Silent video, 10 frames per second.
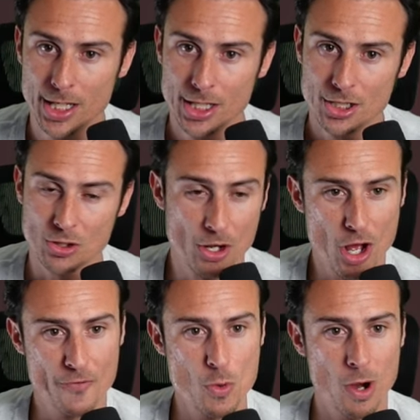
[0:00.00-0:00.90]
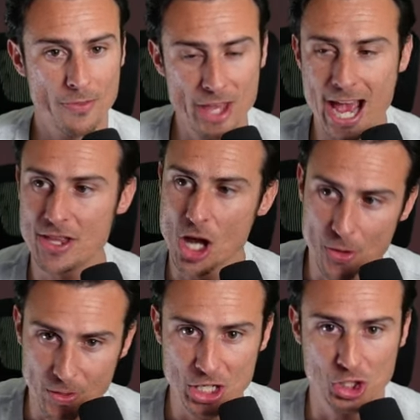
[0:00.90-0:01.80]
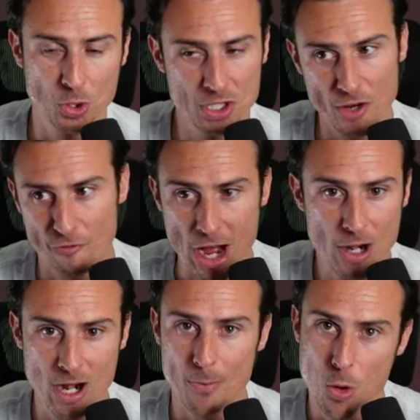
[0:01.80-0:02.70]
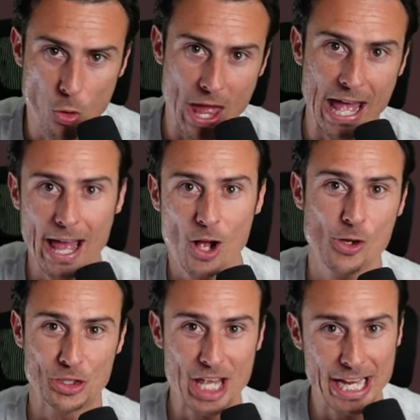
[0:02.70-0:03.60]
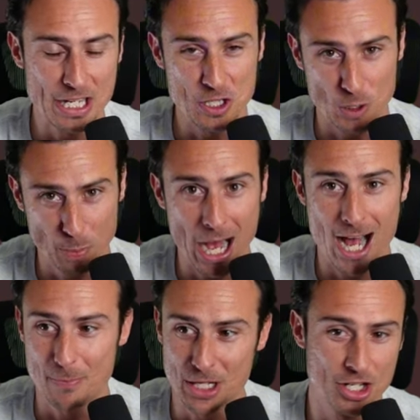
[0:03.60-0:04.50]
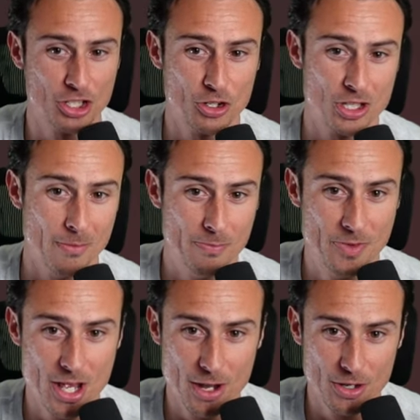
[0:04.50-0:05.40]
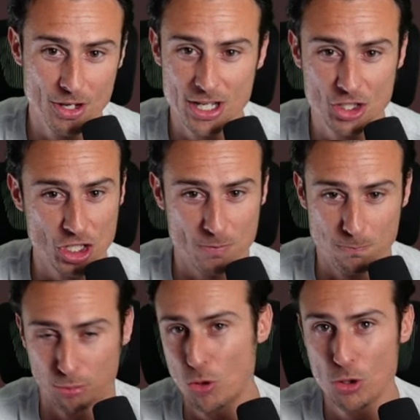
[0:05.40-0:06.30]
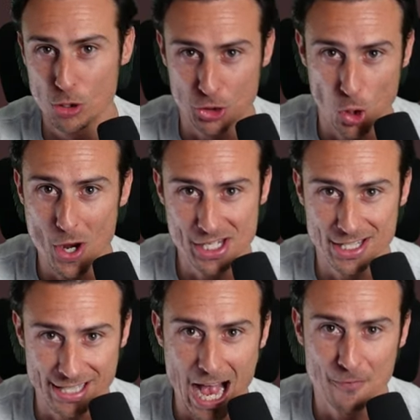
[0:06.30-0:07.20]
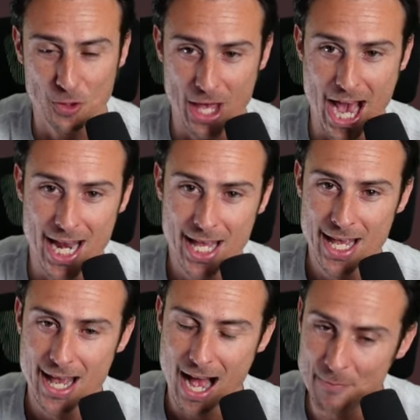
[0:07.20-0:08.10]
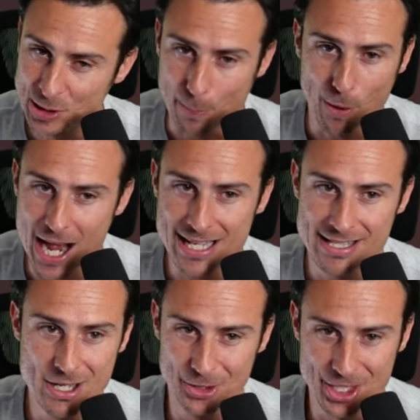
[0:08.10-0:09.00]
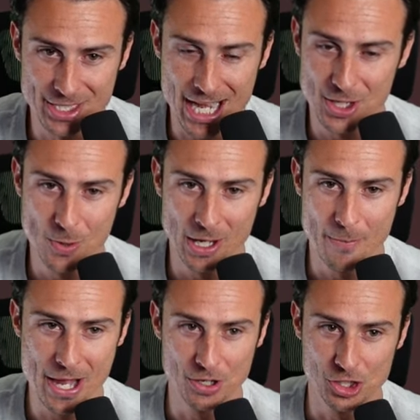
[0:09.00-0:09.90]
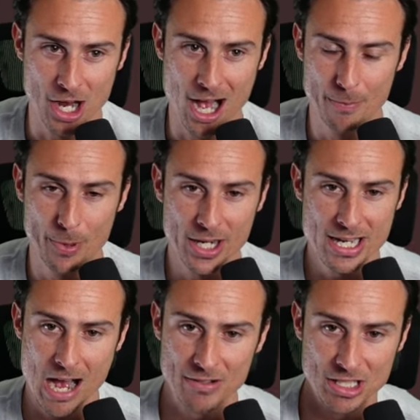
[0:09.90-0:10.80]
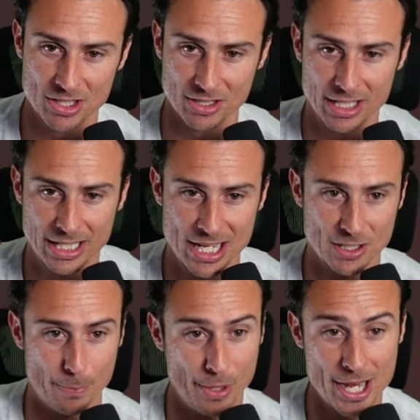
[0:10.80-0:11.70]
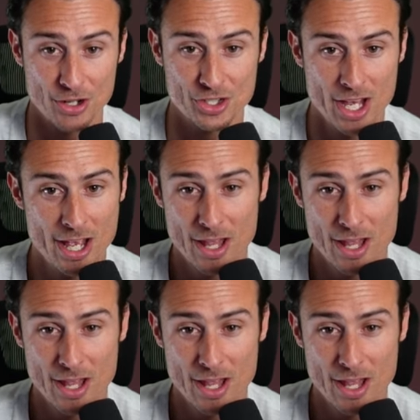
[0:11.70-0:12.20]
So I don't know if you want that. The other issue is you fire him, who the hell is taking his spot? Because there's some, it's just brutal choices after that. I'm surprised Nielsen's not doing a better job, but he obviously doesn't think he has the players.